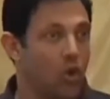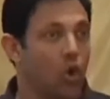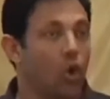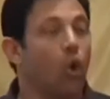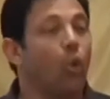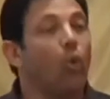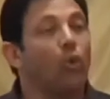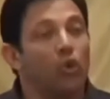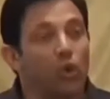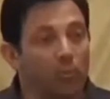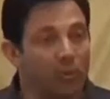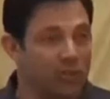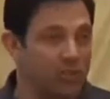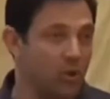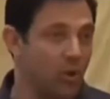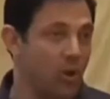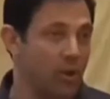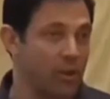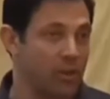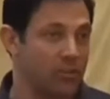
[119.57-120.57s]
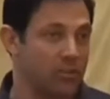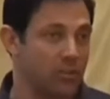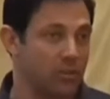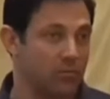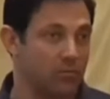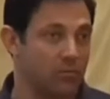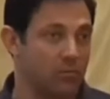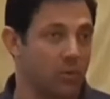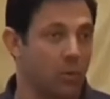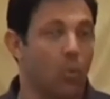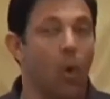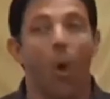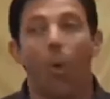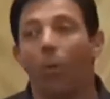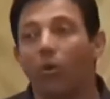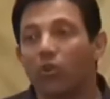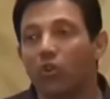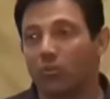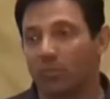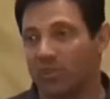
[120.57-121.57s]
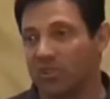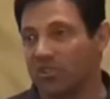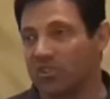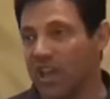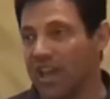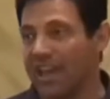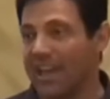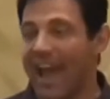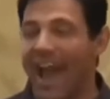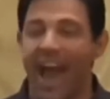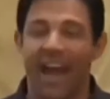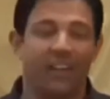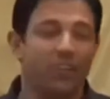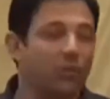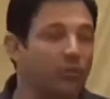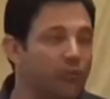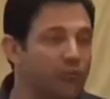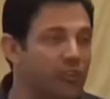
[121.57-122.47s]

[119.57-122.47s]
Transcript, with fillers: Who will you be talking to? What will you be saying? How do you